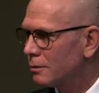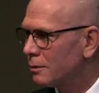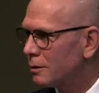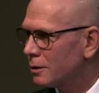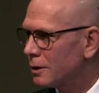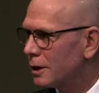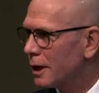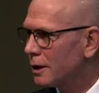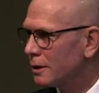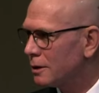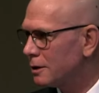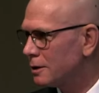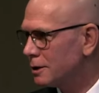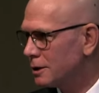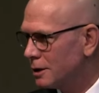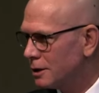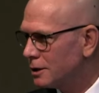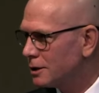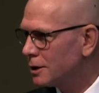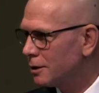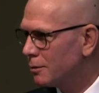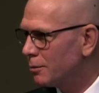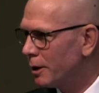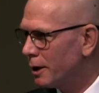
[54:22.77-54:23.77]
that
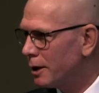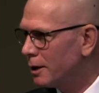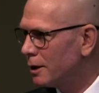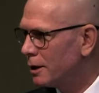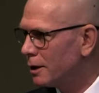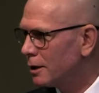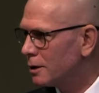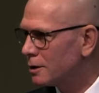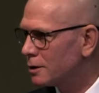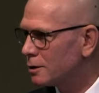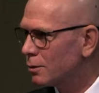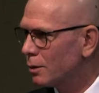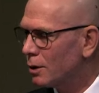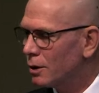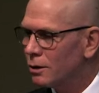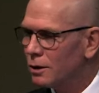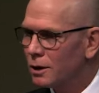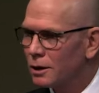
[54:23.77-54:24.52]
decision making as well.